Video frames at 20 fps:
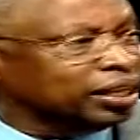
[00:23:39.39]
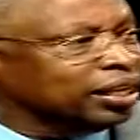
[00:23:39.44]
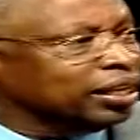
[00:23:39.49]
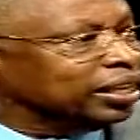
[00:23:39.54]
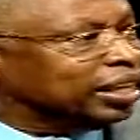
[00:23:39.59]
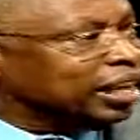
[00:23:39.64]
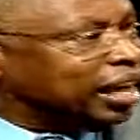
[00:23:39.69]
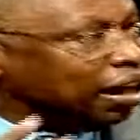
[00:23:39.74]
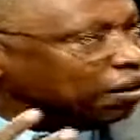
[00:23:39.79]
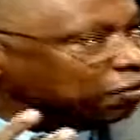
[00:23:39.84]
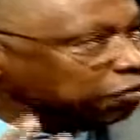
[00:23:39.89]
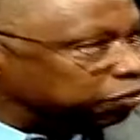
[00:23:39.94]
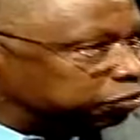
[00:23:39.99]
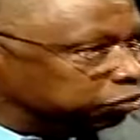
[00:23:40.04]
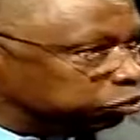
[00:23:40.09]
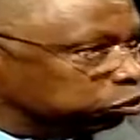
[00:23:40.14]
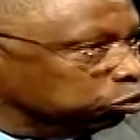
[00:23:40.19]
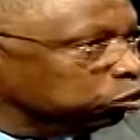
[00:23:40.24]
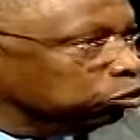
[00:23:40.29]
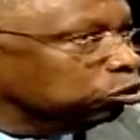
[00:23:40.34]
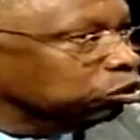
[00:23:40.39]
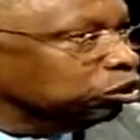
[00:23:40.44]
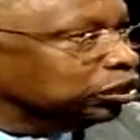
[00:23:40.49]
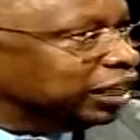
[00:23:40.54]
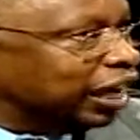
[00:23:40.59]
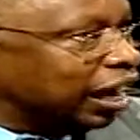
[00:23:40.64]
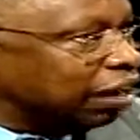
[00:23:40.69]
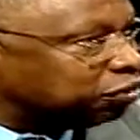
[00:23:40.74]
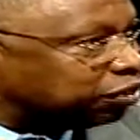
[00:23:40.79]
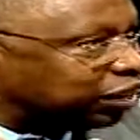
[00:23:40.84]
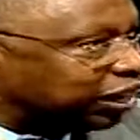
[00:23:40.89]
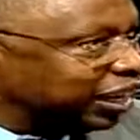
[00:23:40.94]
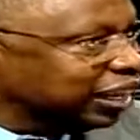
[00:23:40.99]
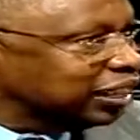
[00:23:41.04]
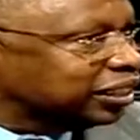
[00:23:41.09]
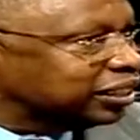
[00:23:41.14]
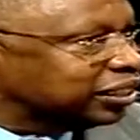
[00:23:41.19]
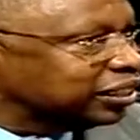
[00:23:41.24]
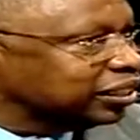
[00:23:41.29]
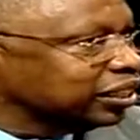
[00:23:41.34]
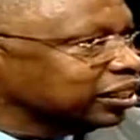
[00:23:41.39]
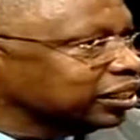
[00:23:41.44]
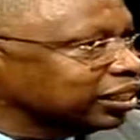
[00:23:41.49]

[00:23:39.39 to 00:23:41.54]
They have tools, they have kits